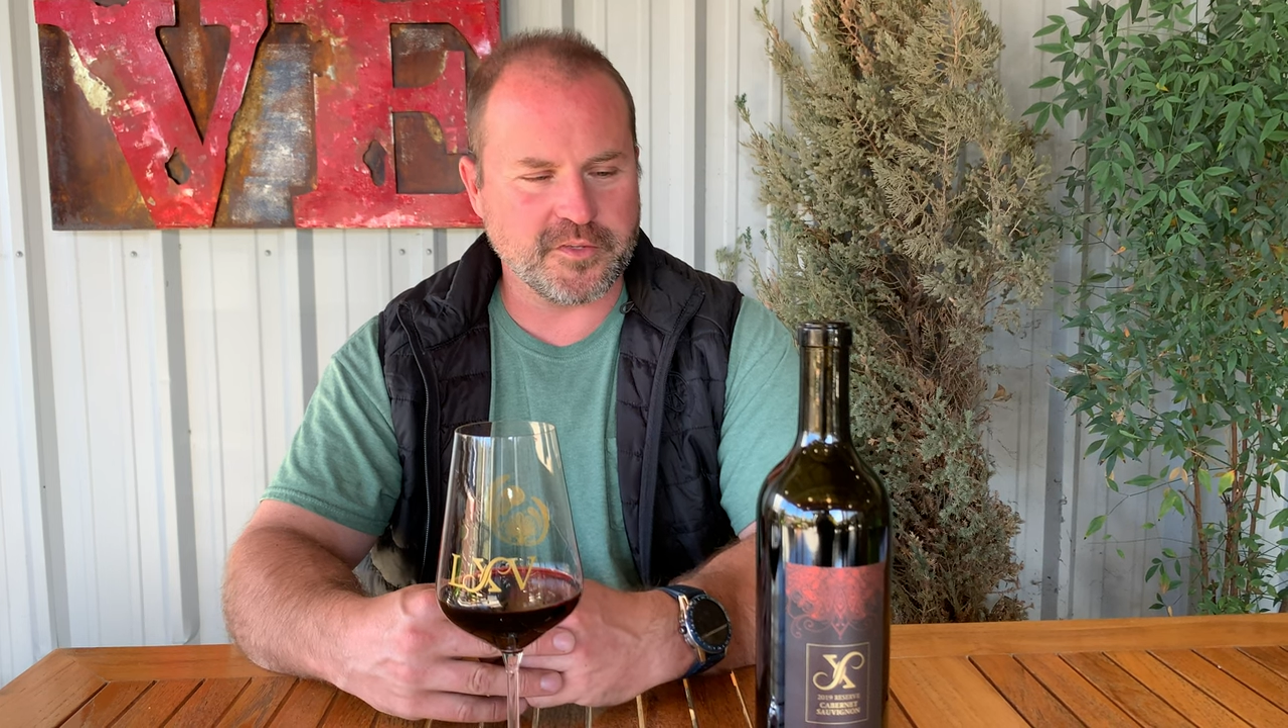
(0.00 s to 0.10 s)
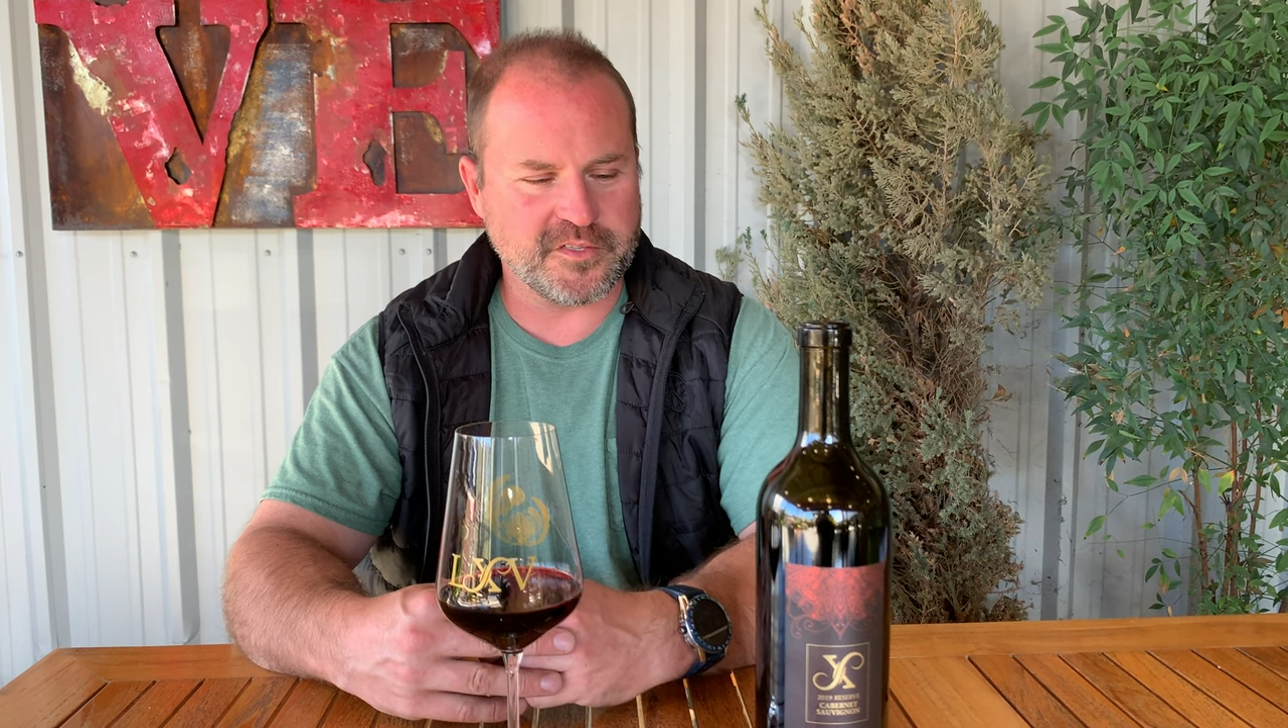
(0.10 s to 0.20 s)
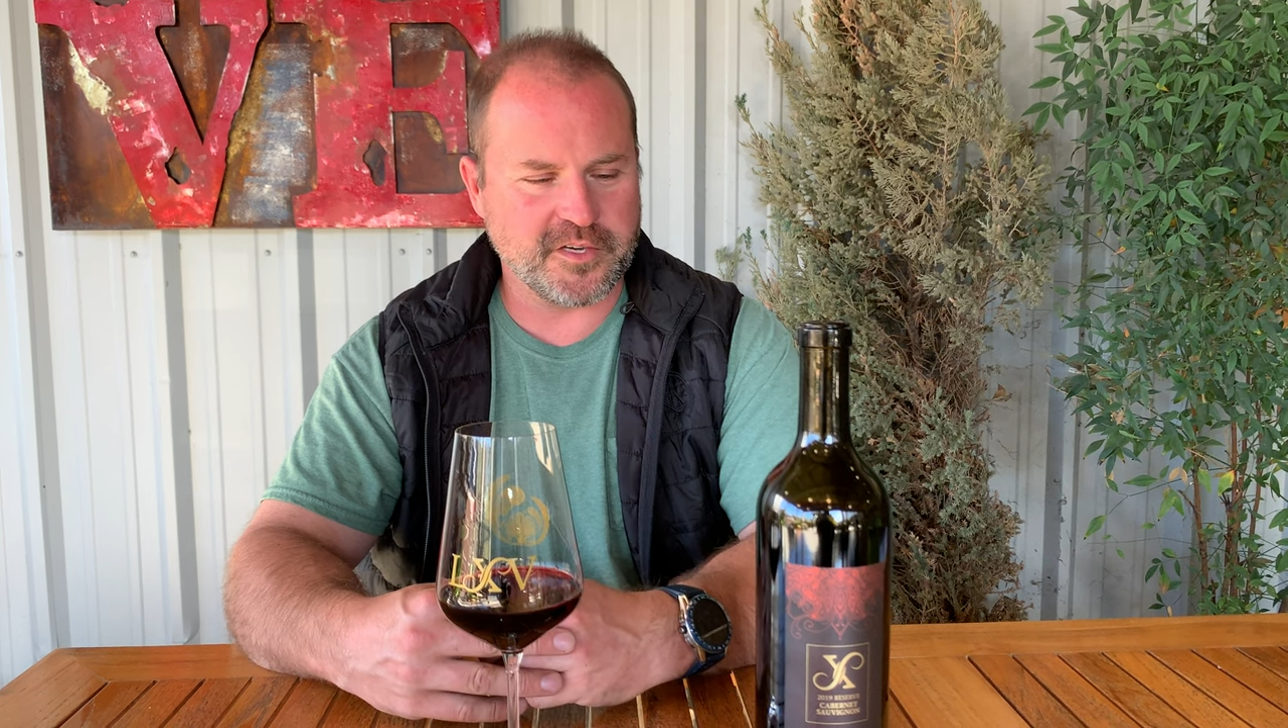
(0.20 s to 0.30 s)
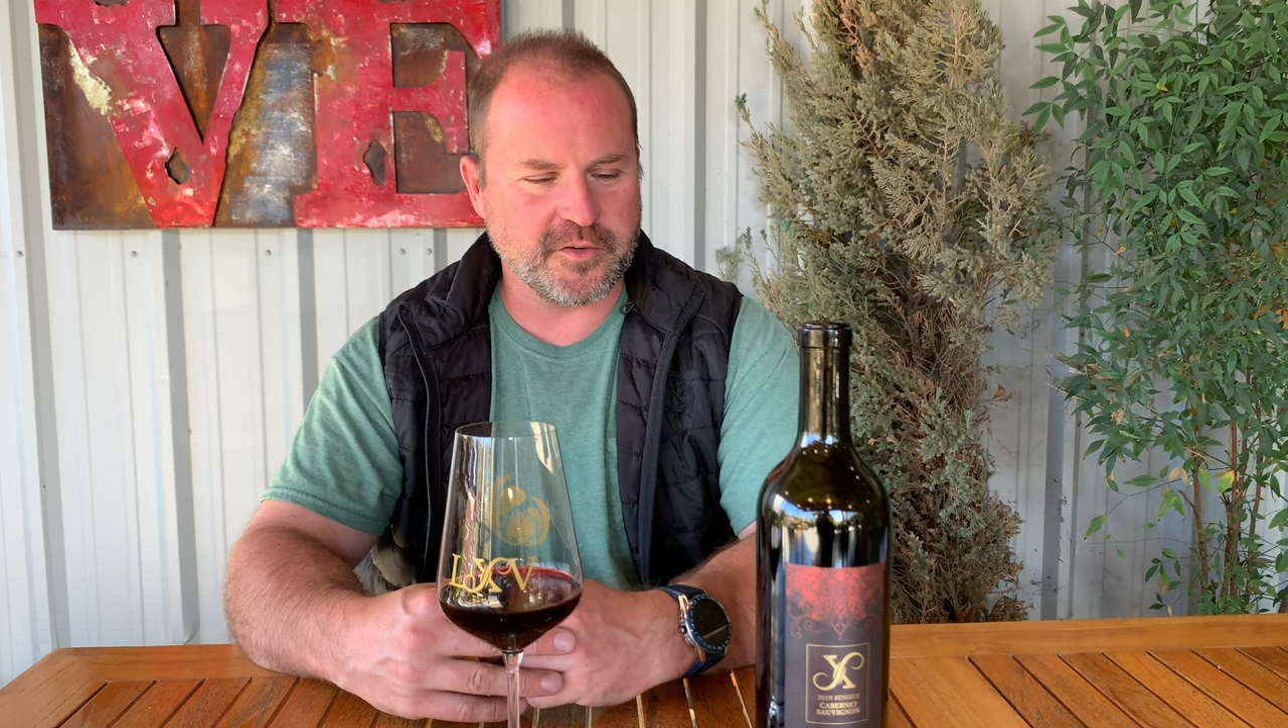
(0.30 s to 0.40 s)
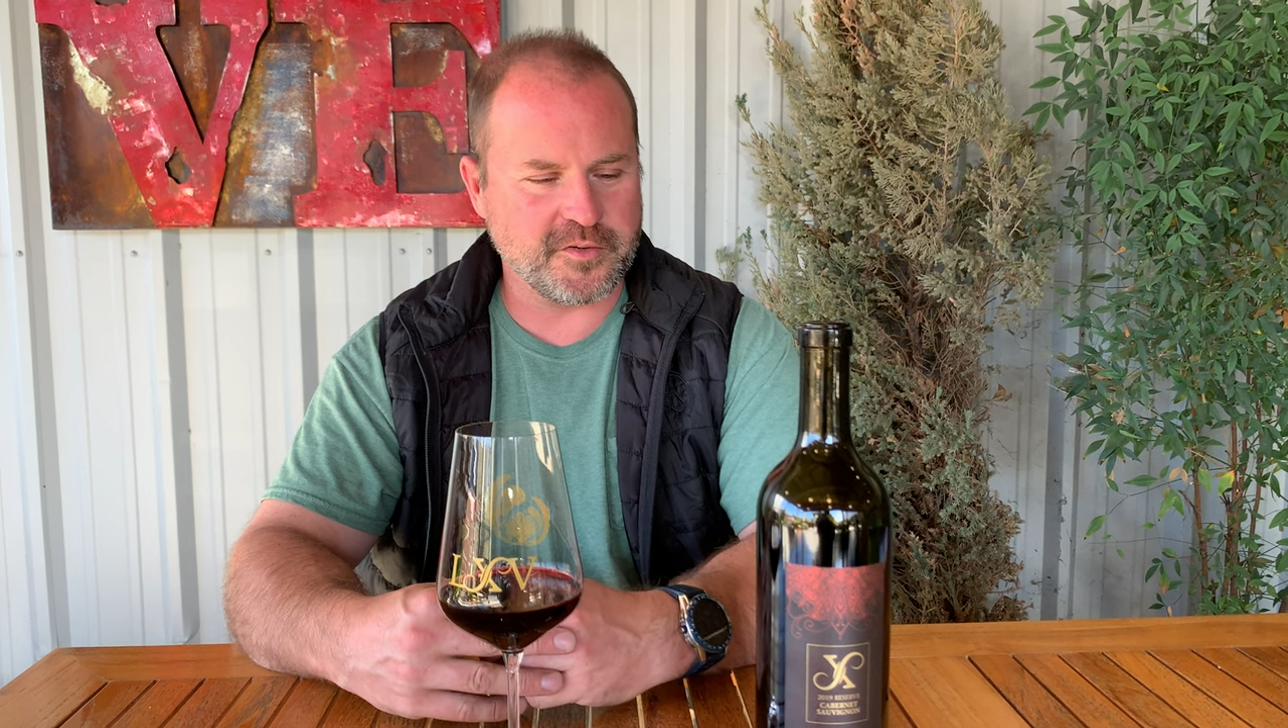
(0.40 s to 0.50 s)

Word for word: So